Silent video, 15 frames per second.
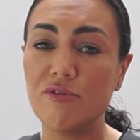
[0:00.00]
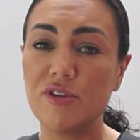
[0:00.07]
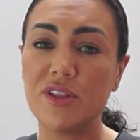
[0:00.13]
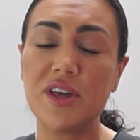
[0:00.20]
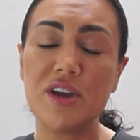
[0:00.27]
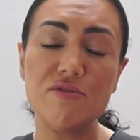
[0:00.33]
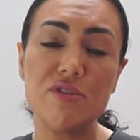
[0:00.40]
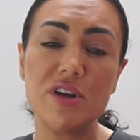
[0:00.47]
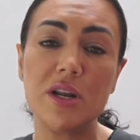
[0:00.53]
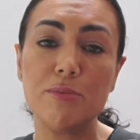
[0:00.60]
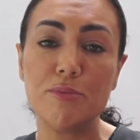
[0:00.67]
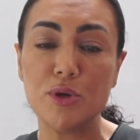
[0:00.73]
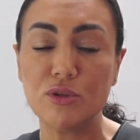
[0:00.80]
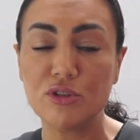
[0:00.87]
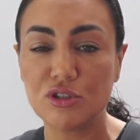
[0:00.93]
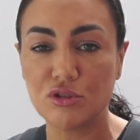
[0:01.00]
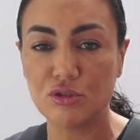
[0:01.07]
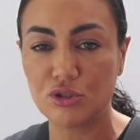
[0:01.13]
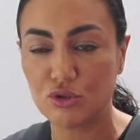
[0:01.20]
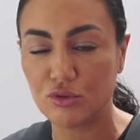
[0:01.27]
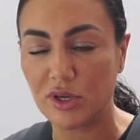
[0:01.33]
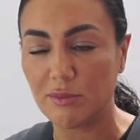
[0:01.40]
they really boost your
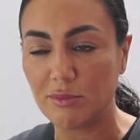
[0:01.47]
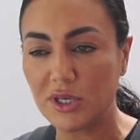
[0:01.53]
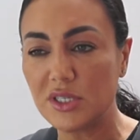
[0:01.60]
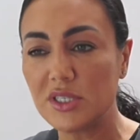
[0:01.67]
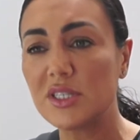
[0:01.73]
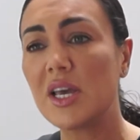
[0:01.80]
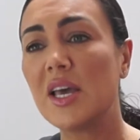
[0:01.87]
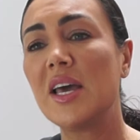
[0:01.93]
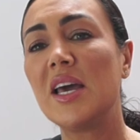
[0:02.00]
treatment.